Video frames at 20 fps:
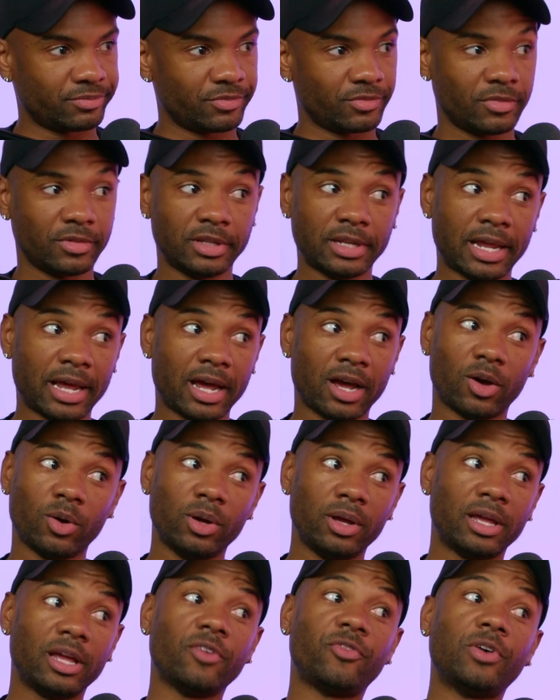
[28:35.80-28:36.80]
Now,
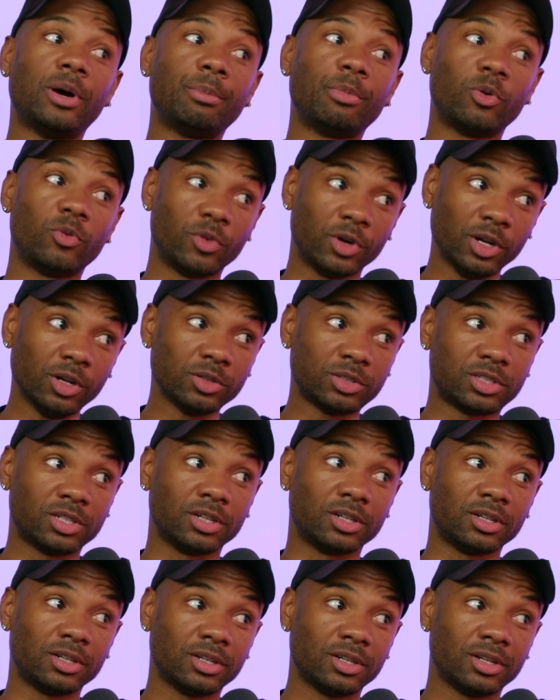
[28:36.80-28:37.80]
if I'm a
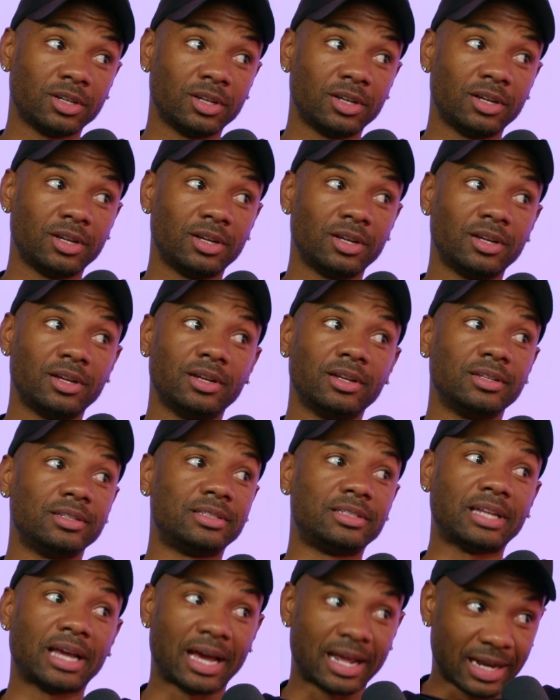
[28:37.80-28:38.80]
realtor,
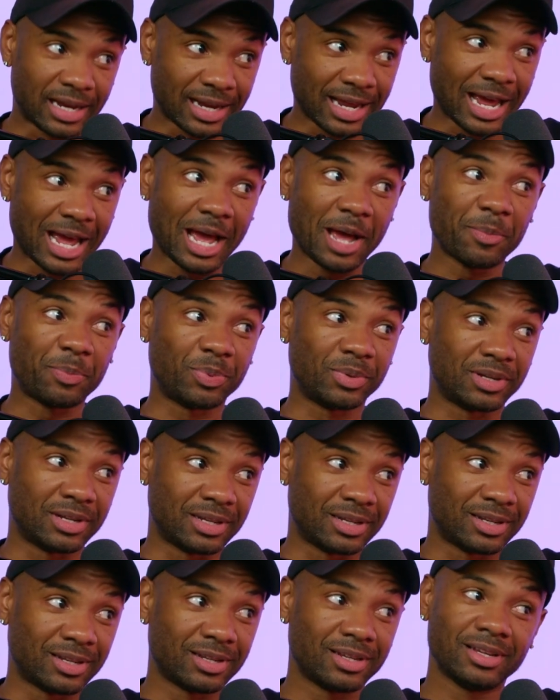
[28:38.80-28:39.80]
that ain't happening.
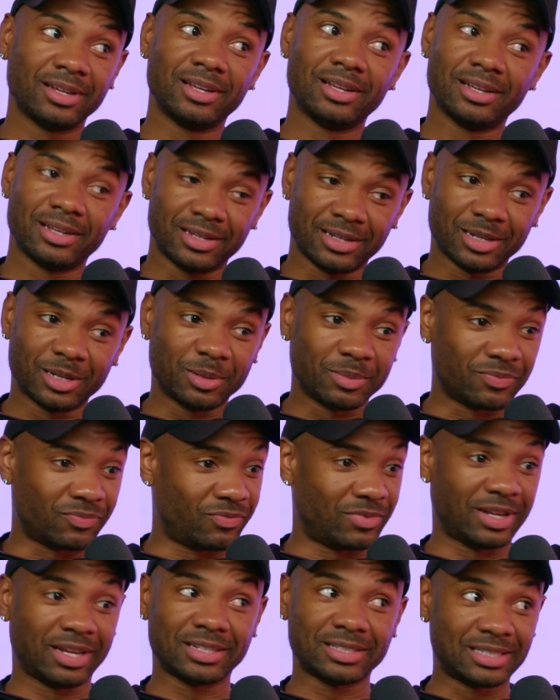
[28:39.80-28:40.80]
Nah.
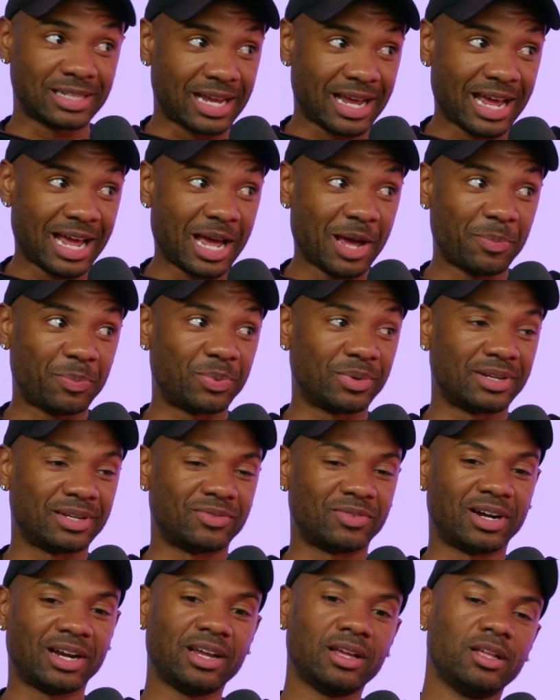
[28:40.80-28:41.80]
It's not happening,
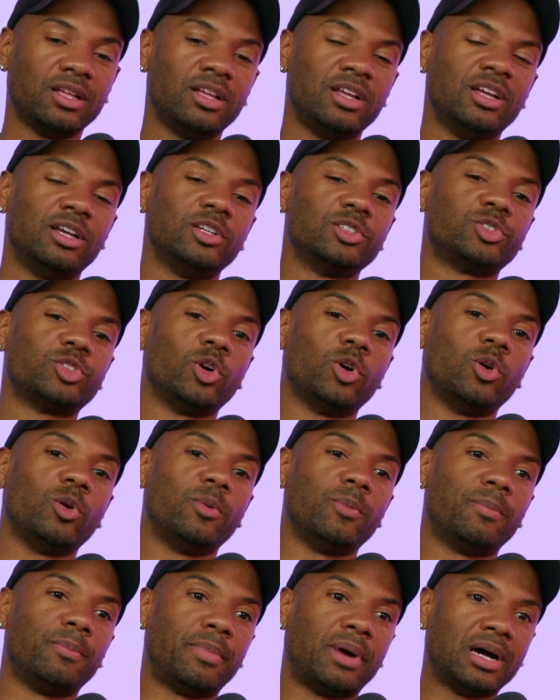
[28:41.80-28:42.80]
right? So
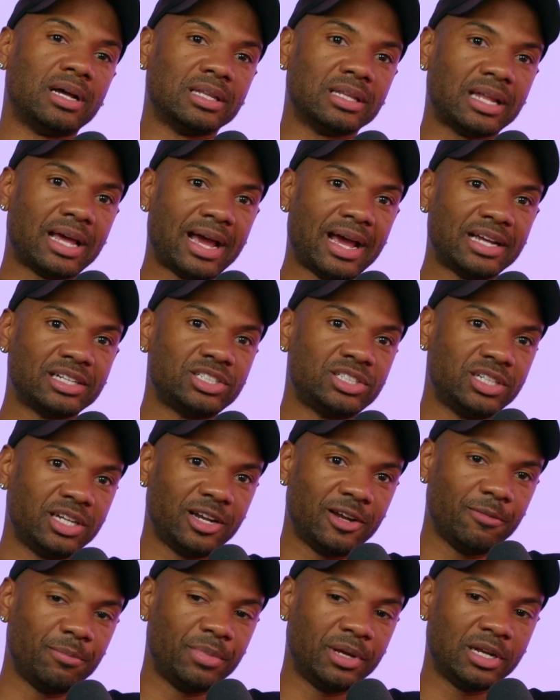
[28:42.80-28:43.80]
my last
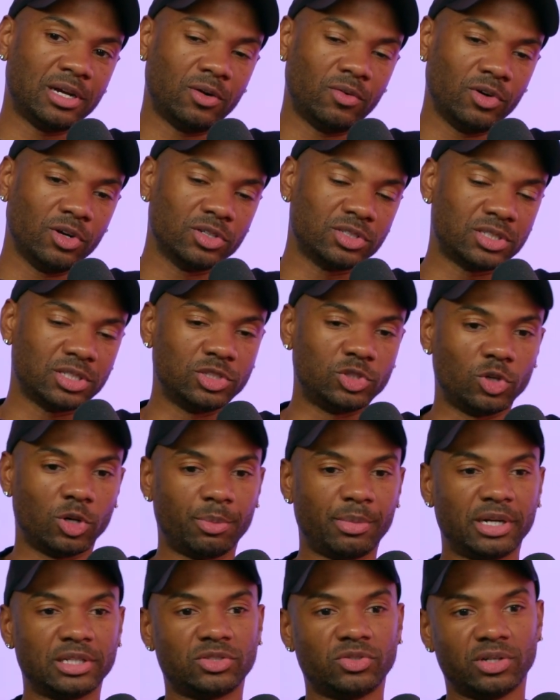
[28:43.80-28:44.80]
year being a realtor during
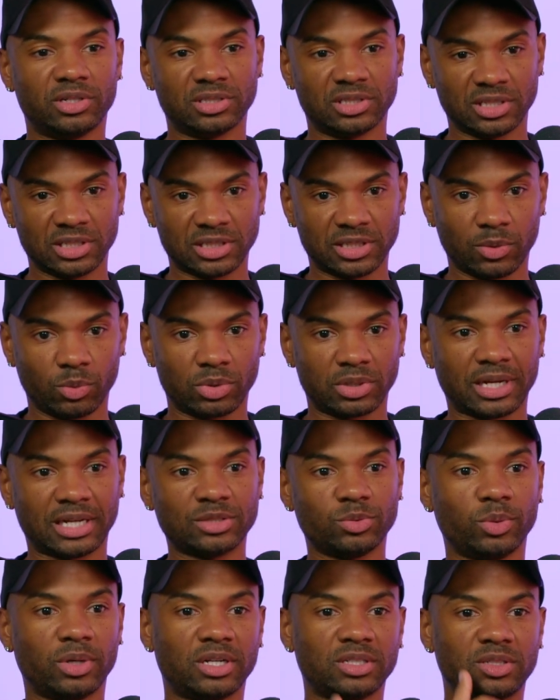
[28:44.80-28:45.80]
my transition, that's
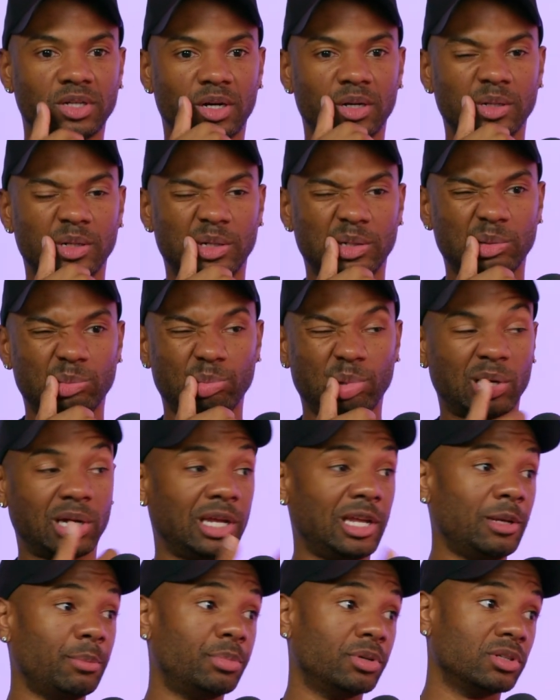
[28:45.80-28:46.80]
when I started learning about
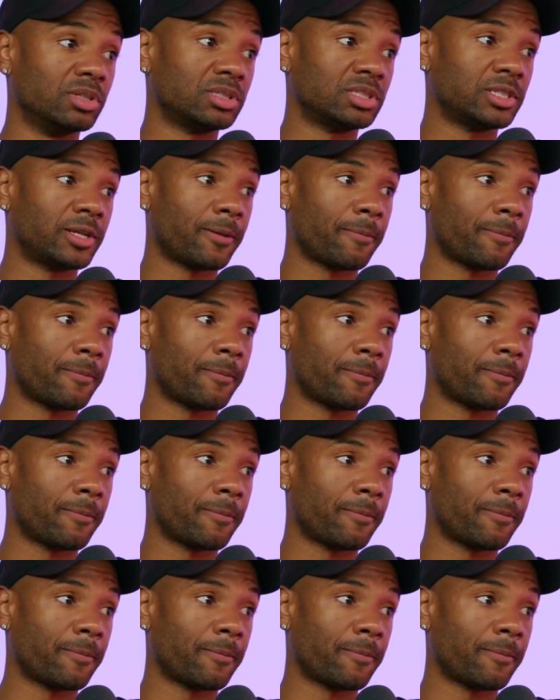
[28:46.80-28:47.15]
ebooks.